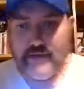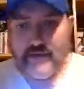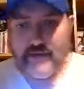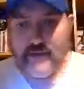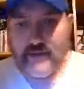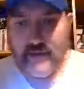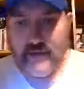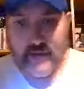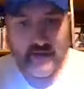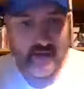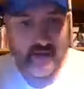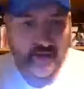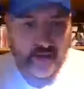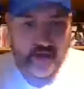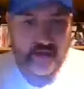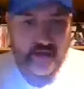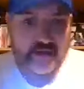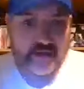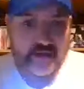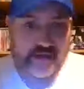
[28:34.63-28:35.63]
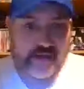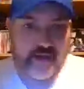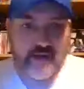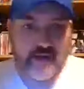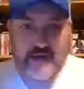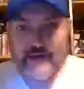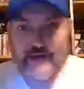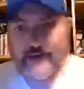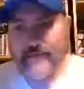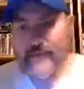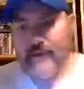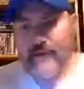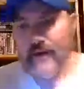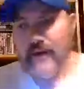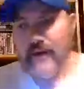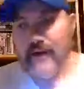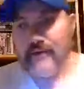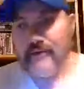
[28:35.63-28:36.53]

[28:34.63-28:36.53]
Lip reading: And Kathy Lane, his wife,